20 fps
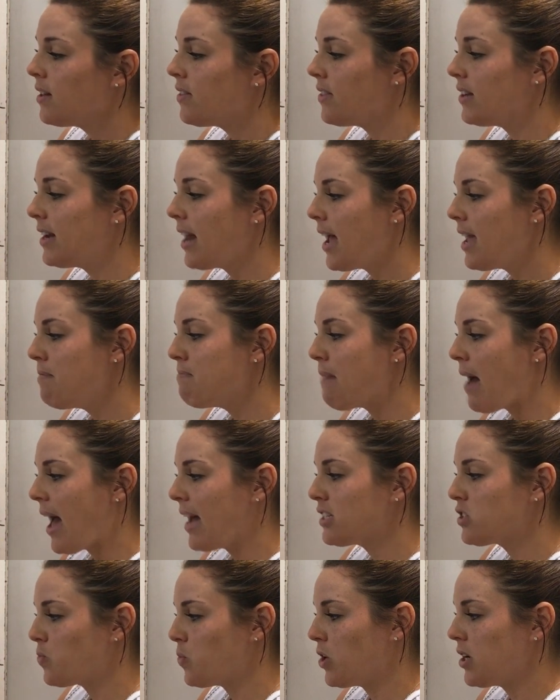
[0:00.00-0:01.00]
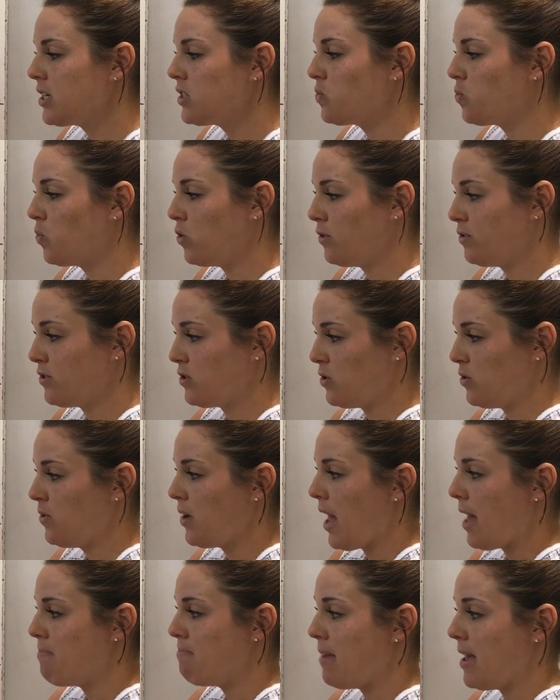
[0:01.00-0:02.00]
The night Max wore his wolf suit
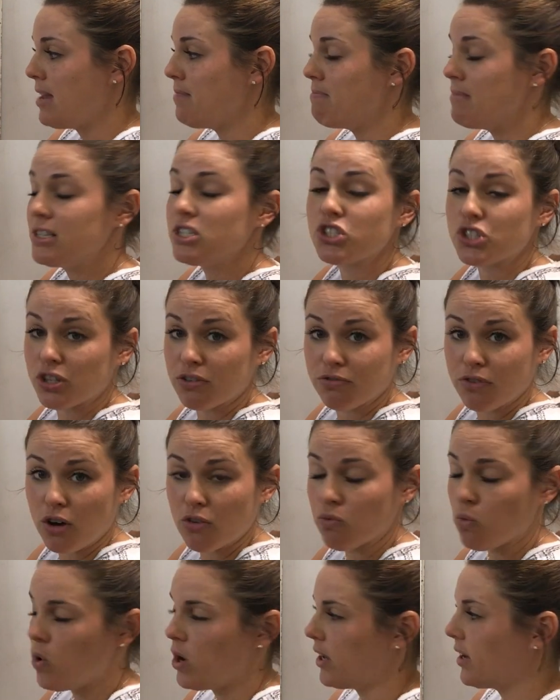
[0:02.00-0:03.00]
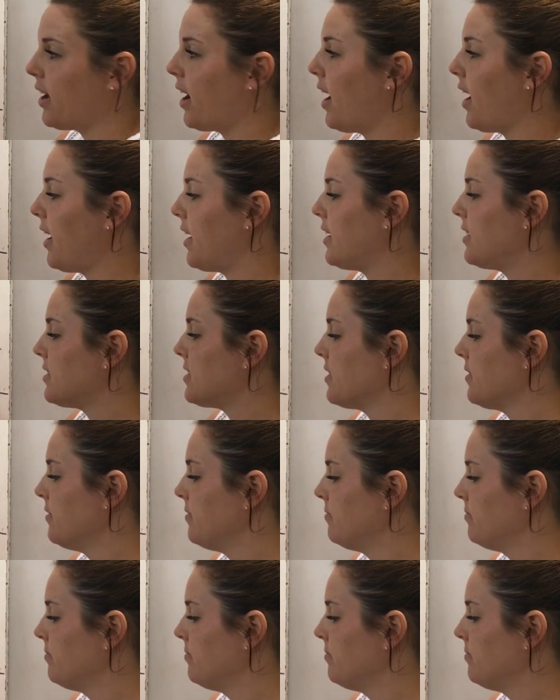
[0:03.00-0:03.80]
and made mischief of one kind